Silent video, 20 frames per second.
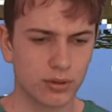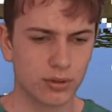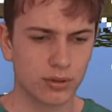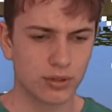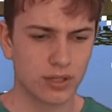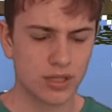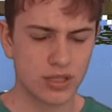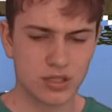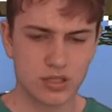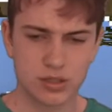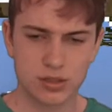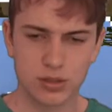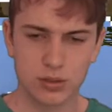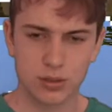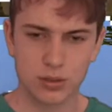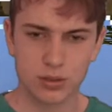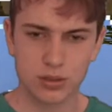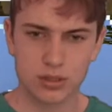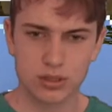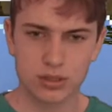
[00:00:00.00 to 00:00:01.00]
these
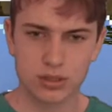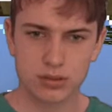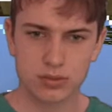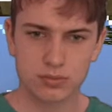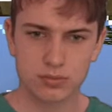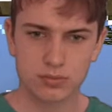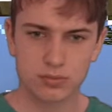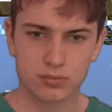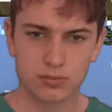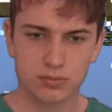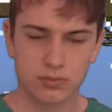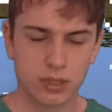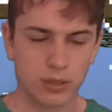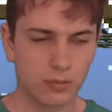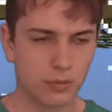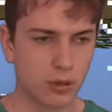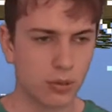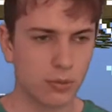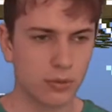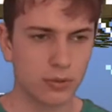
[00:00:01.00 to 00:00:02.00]
thoughts that
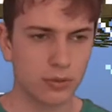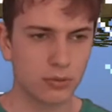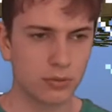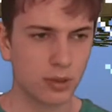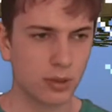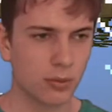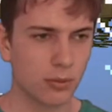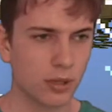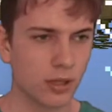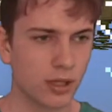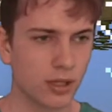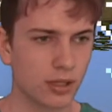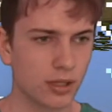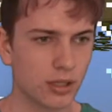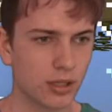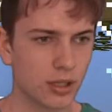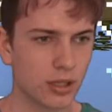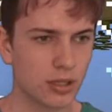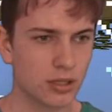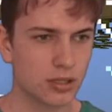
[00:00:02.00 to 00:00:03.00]
pop into my mind
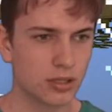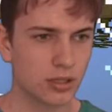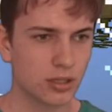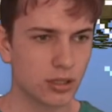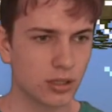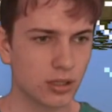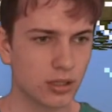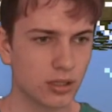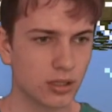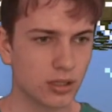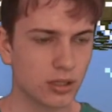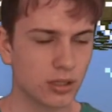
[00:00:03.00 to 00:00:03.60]
occasionally.